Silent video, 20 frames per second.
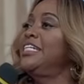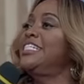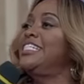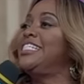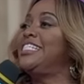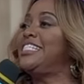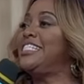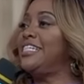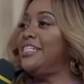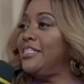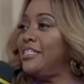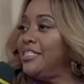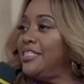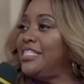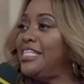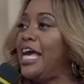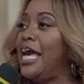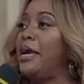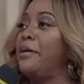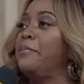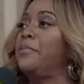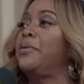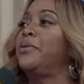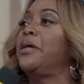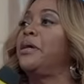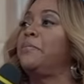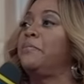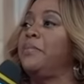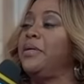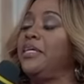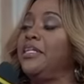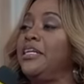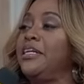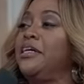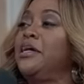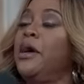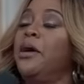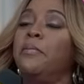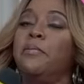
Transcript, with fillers: to sit at the table and be there.